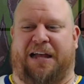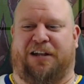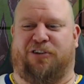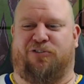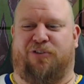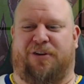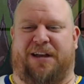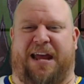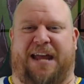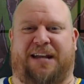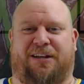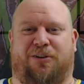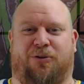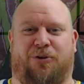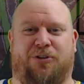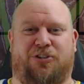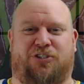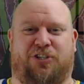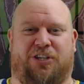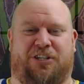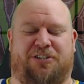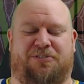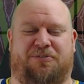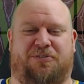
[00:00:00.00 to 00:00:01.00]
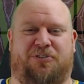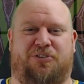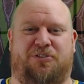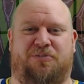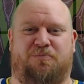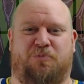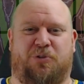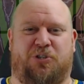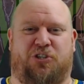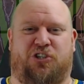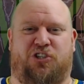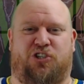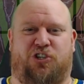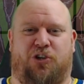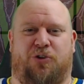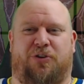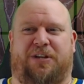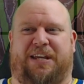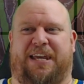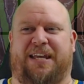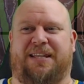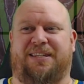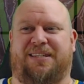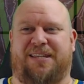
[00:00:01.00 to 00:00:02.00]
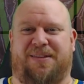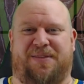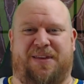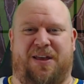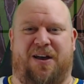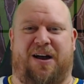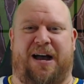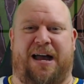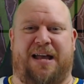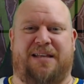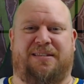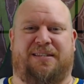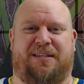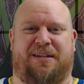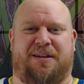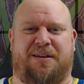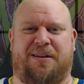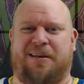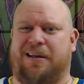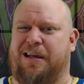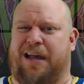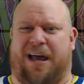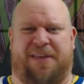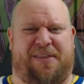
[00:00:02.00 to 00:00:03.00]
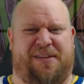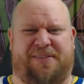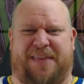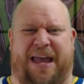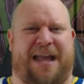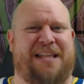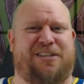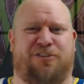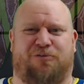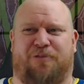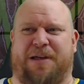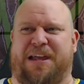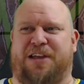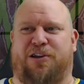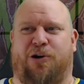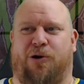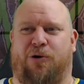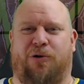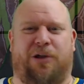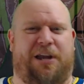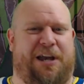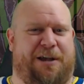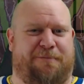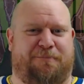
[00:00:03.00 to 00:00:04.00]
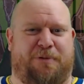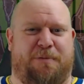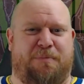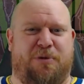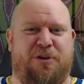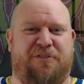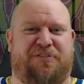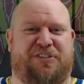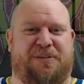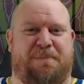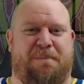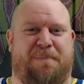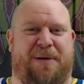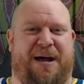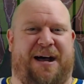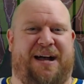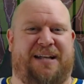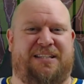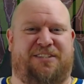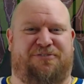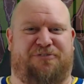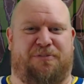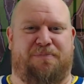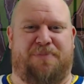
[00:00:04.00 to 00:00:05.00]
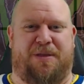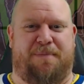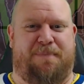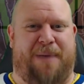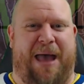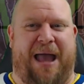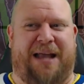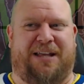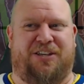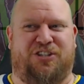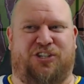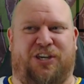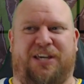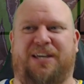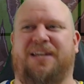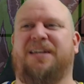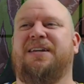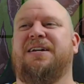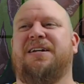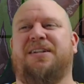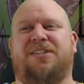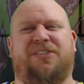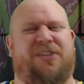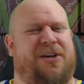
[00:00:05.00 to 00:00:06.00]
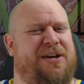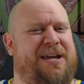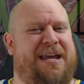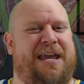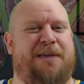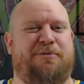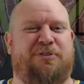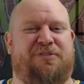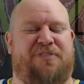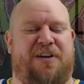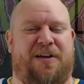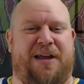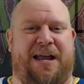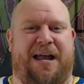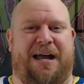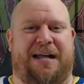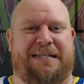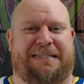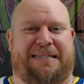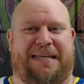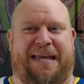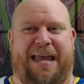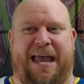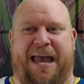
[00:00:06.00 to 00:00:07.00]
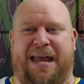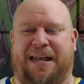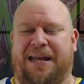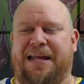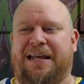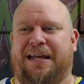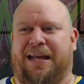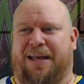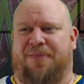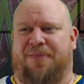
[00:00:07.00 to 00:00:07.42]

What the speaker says: grenade launcher would shoot kids in the eyes, and I think they had to recall it and remove some parts from the packaging. So he was very hard to get,